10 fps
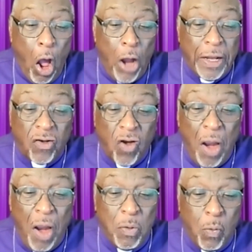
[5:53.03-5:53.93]
or
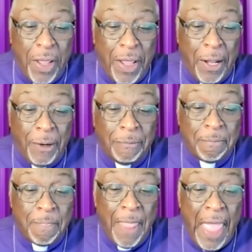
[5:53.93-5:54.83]
determined will,
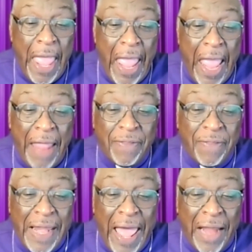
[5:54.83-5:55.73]
and
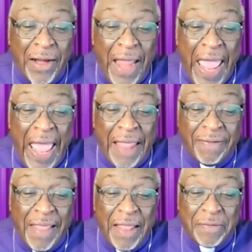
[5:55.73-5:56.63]
the latter
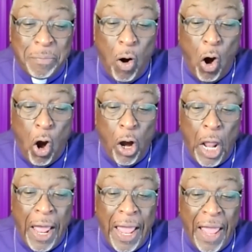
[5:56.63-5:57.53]
as his
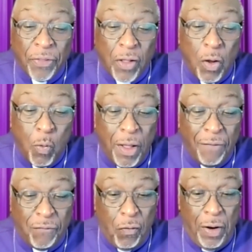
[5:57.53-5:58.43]
moral or ethical
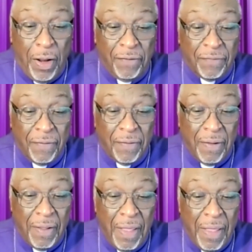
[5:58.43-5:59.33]
will for us.
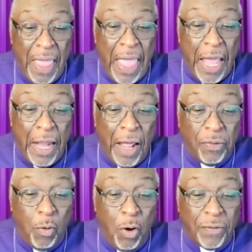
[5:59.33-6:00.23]
In
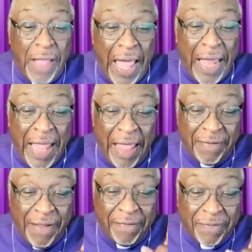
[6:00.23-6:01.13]
other words, God
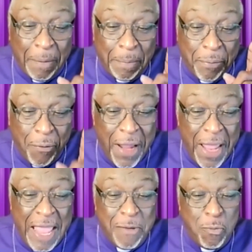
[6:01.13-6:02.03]
has a
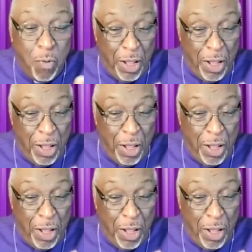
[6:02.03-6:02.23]
supreme